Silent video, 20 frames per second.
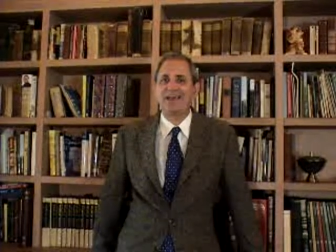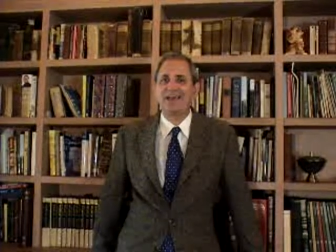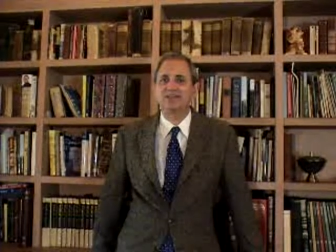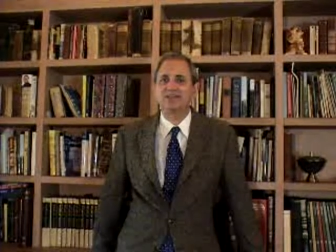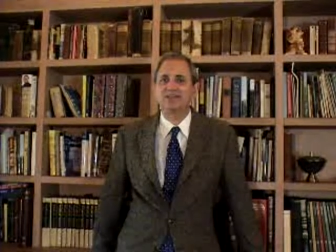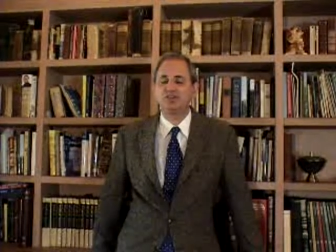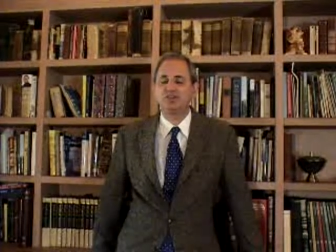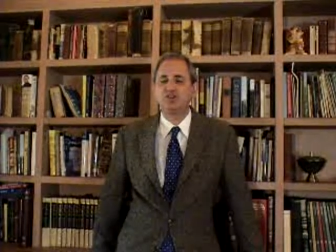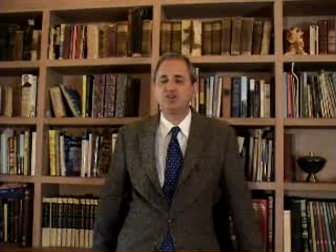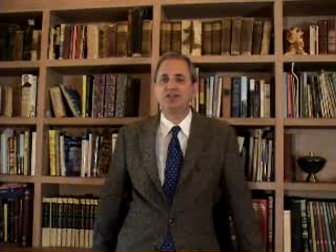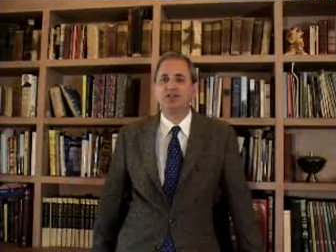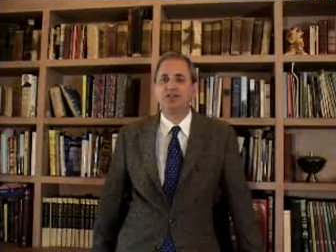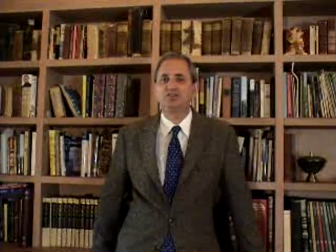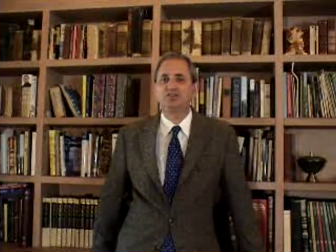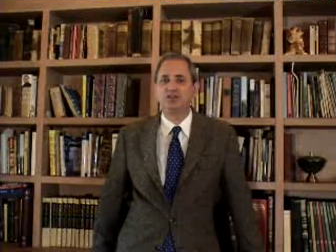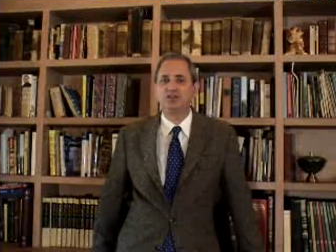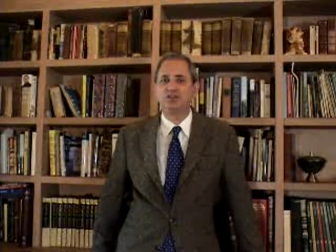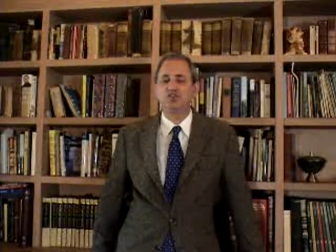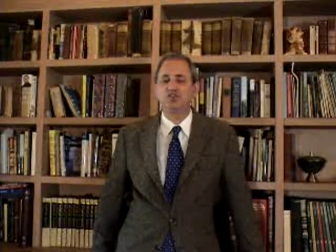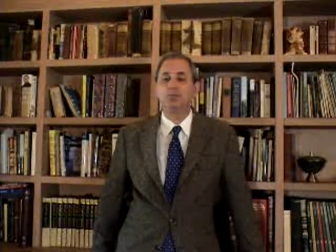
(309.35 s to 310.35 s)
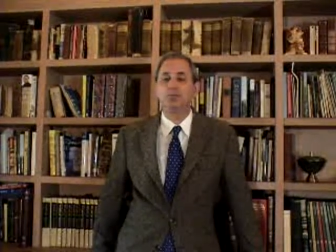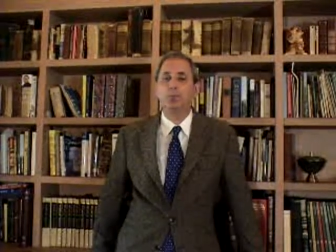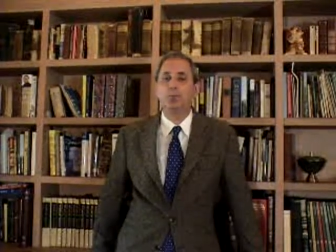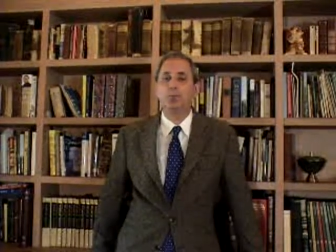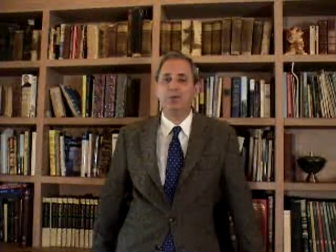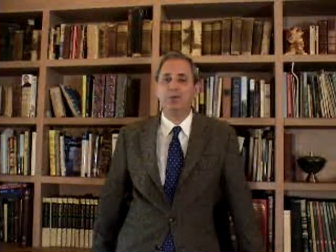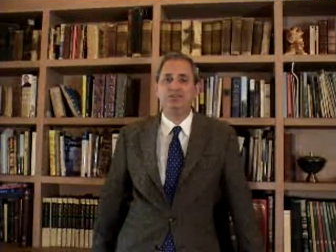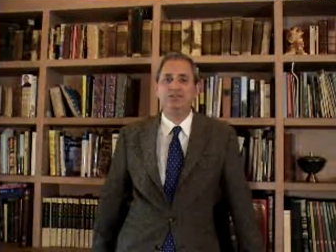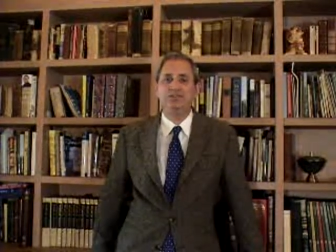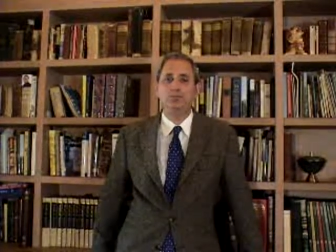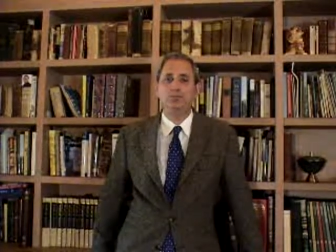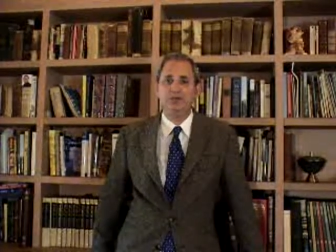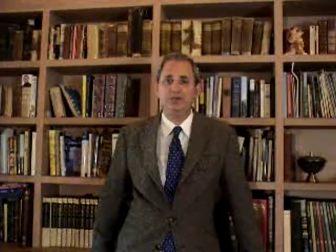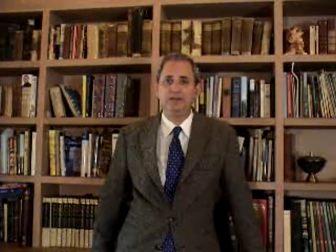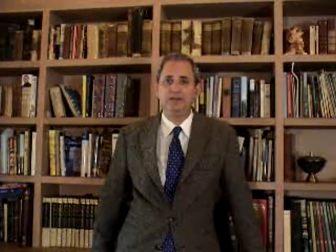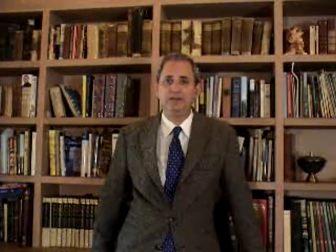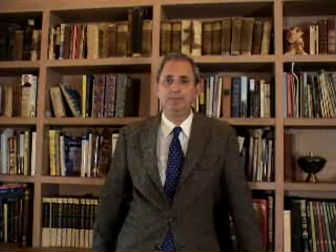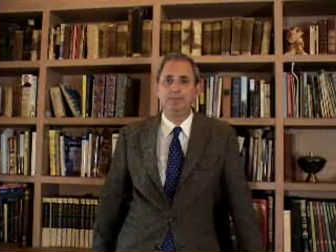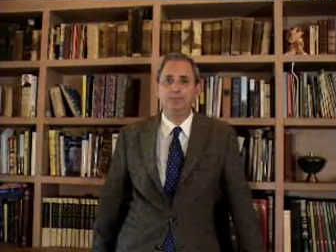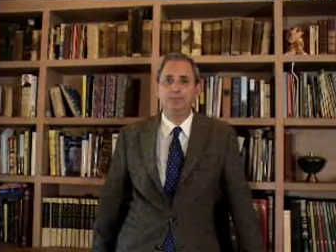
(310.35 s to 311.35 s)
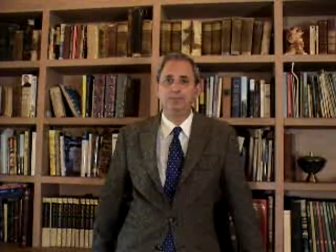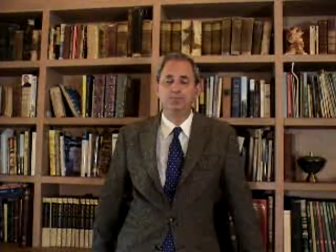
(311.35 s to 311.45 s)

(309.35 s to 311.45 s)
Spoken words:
at the JAD session might be,